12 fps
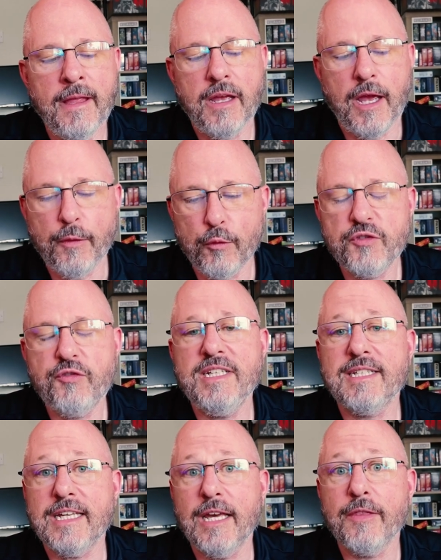Those three
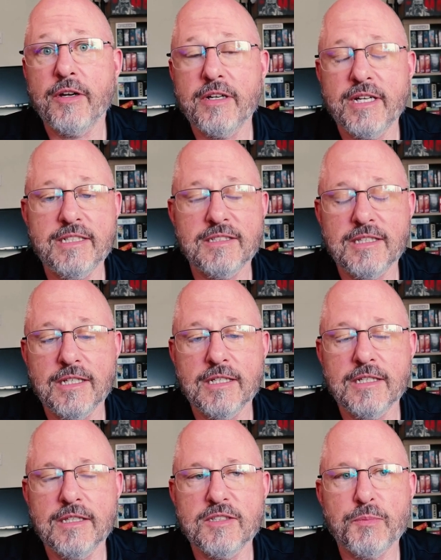together is
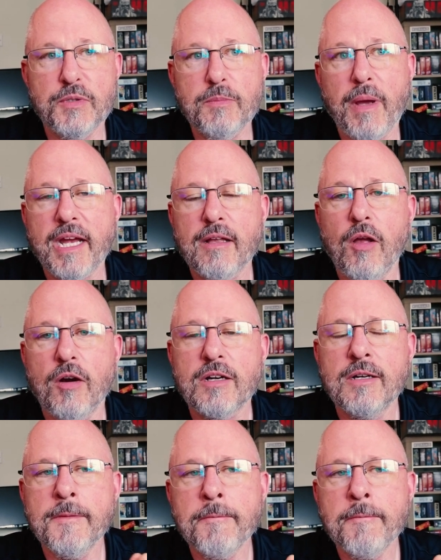the sprint backlog.